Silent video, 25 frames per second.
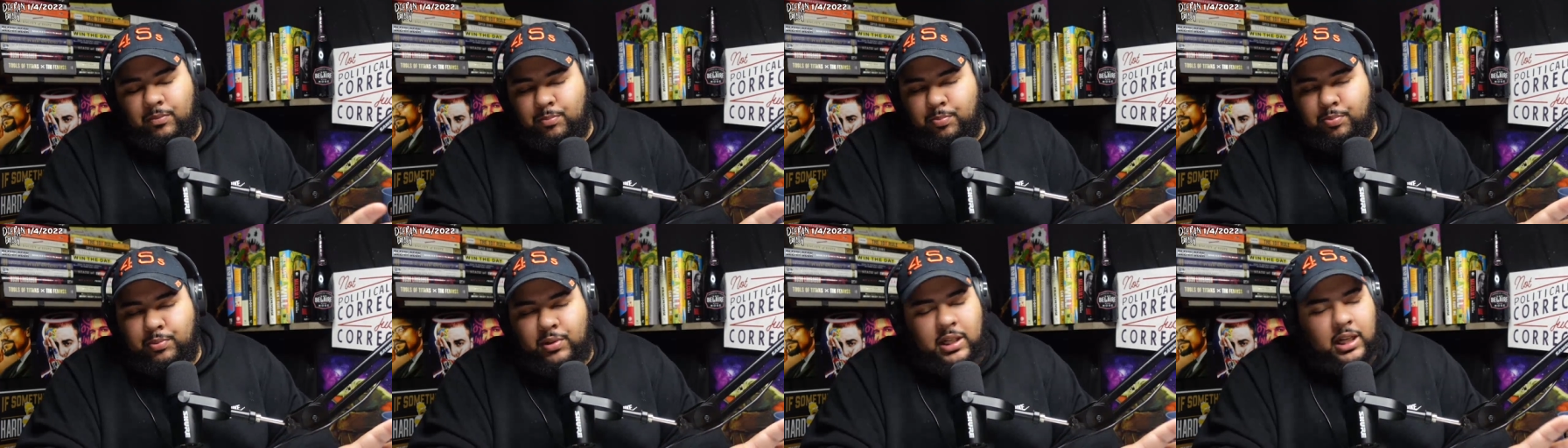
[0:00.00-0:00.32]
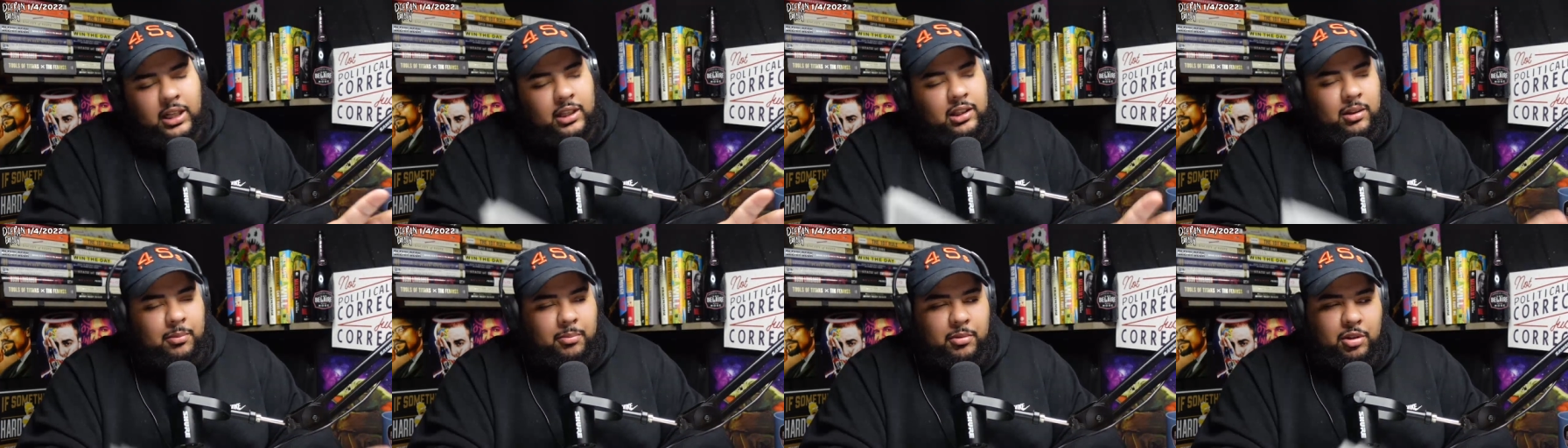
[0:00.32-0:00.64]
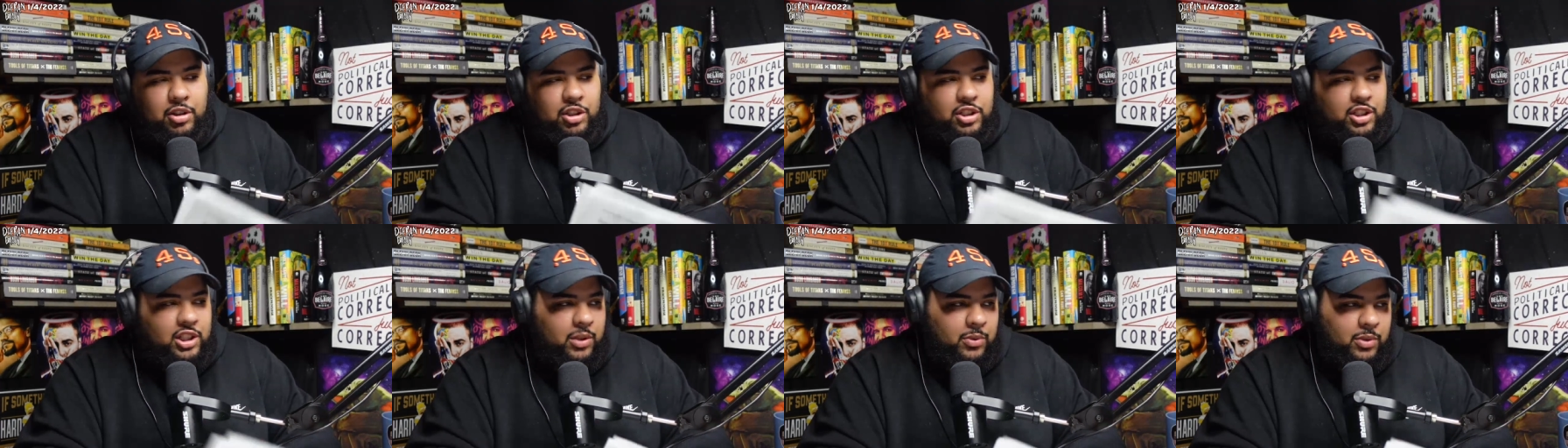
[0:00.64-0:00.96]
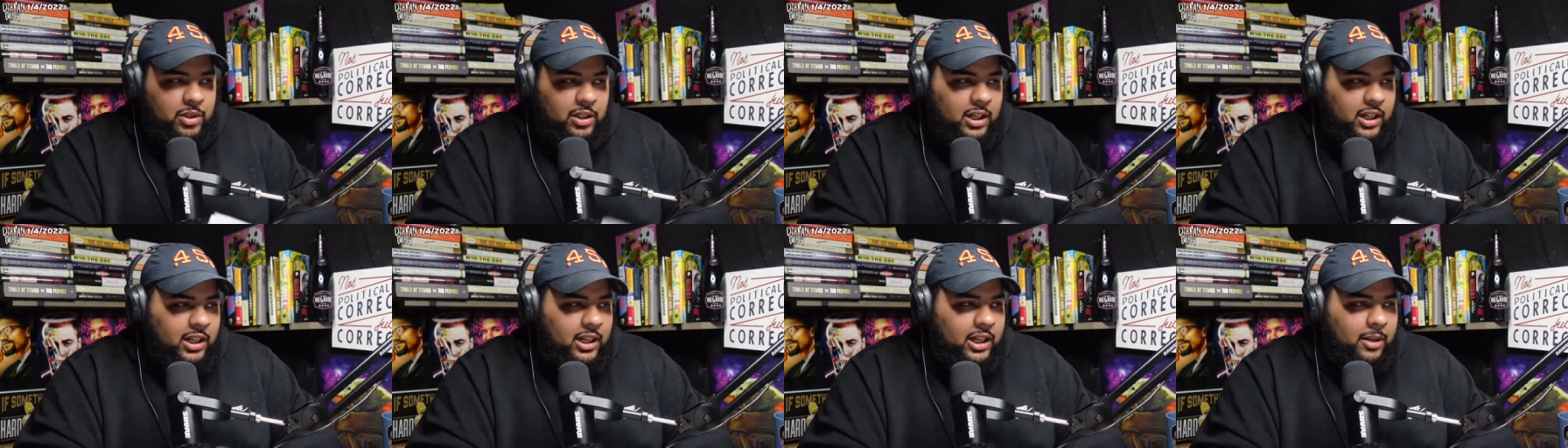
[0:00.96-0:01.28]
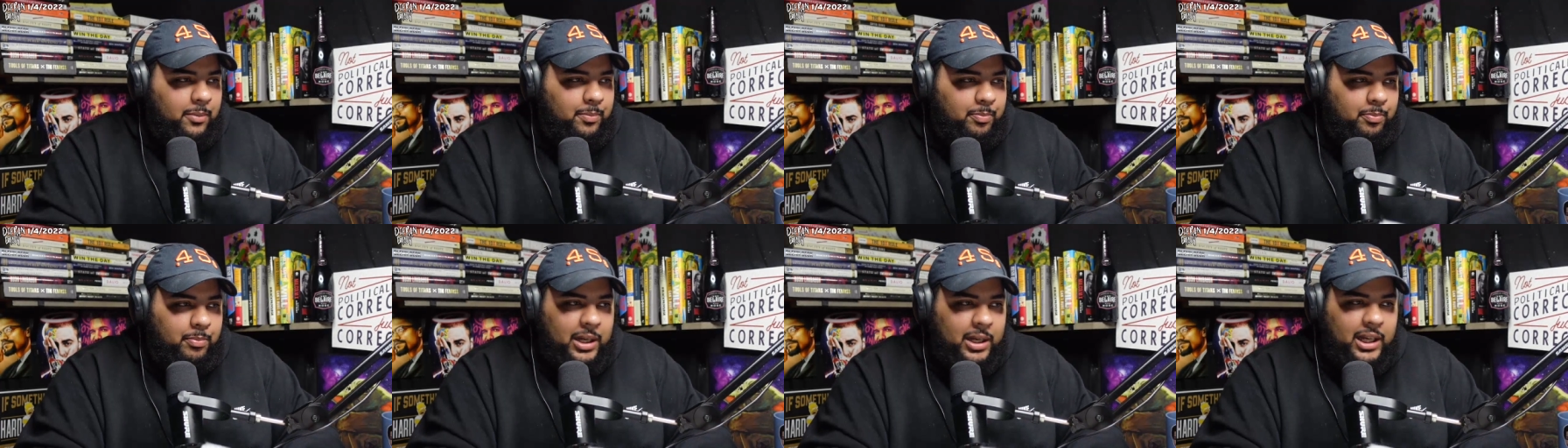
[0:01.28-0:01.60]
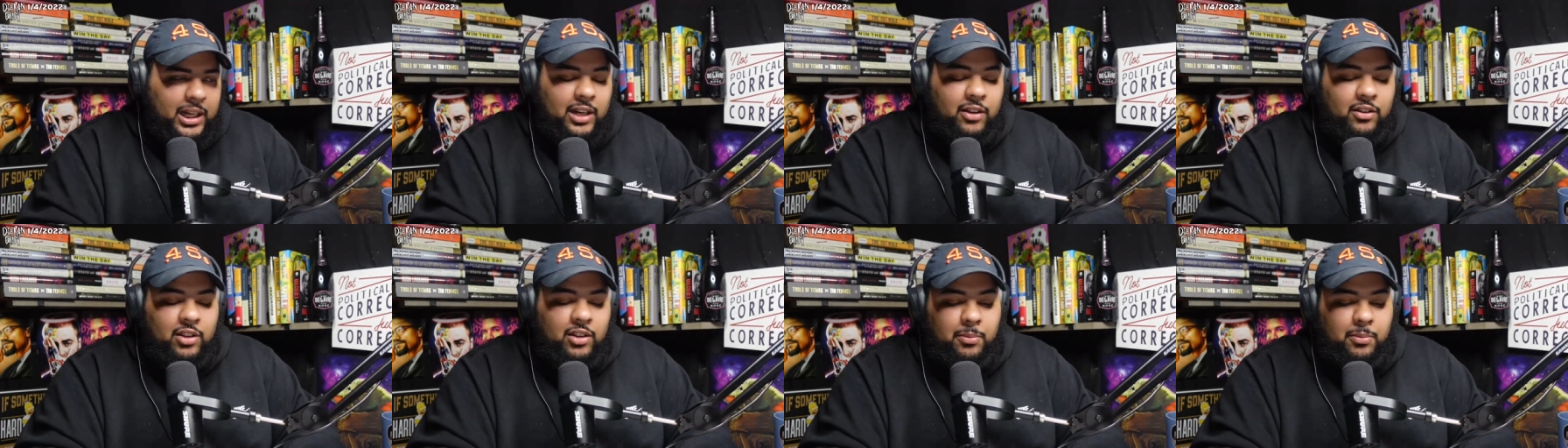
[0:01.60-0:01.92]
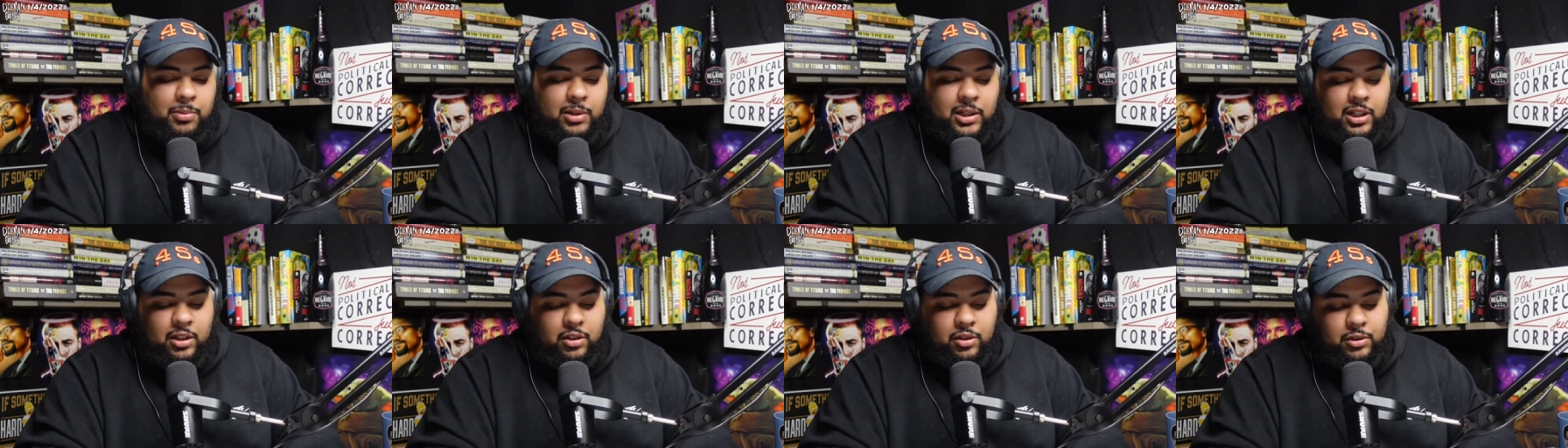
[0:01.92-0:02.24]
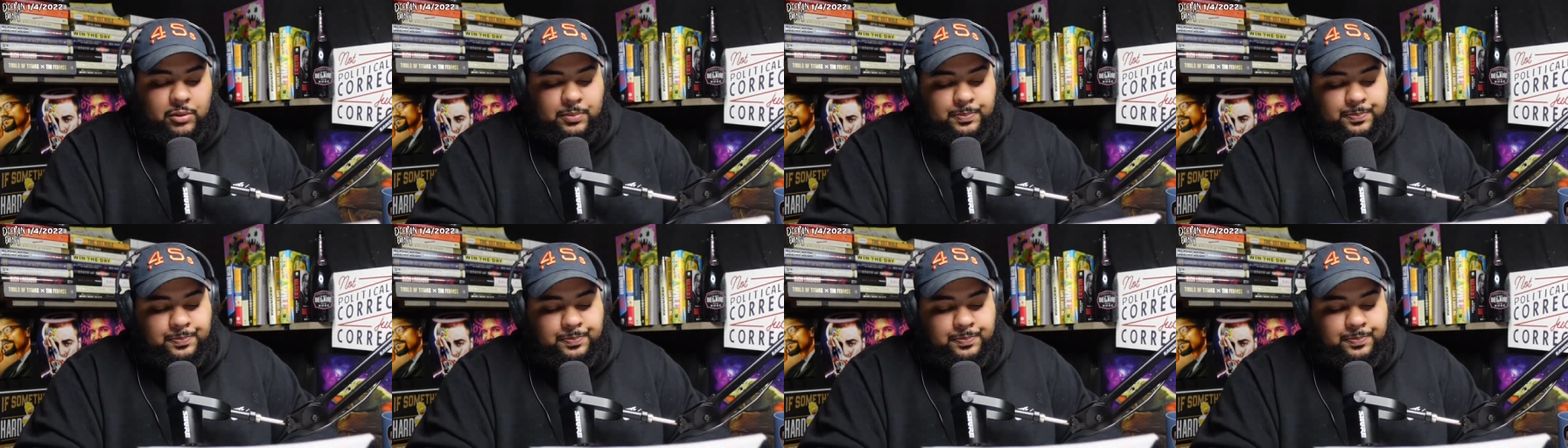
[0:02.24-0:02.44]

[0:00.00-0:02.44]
cut the bullshit with all that, making everything political.